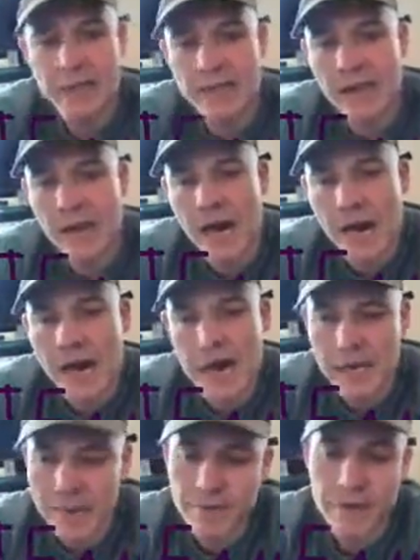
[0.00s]

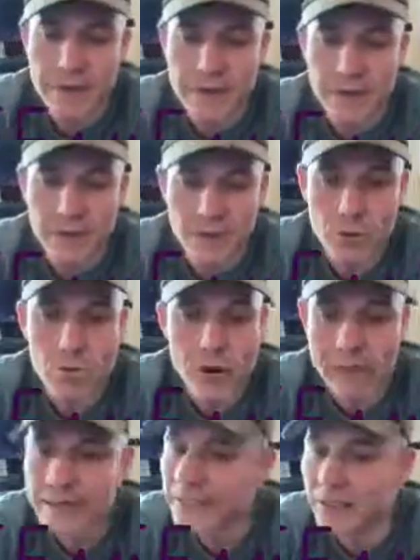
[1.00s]
the government in
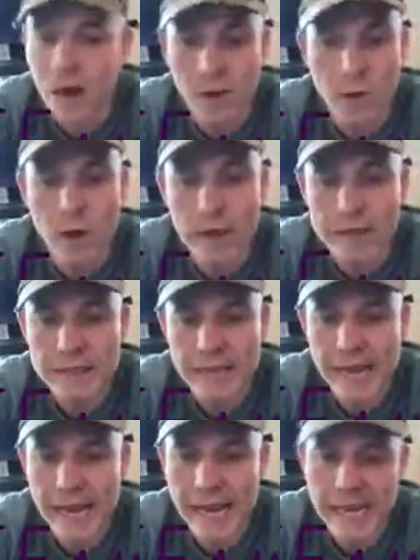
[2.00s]
Quebec did not want
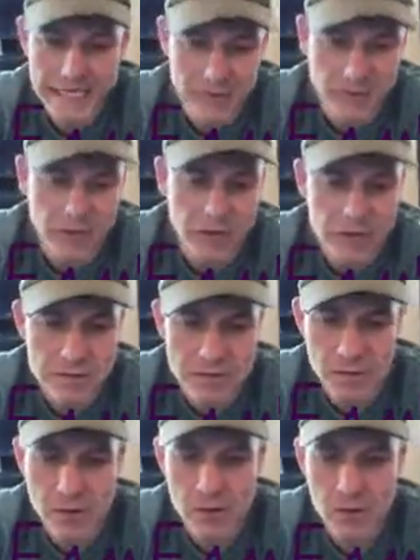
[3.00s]
that. It fell
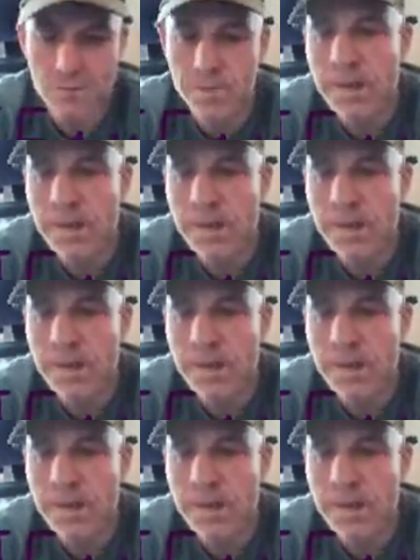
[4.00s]
through.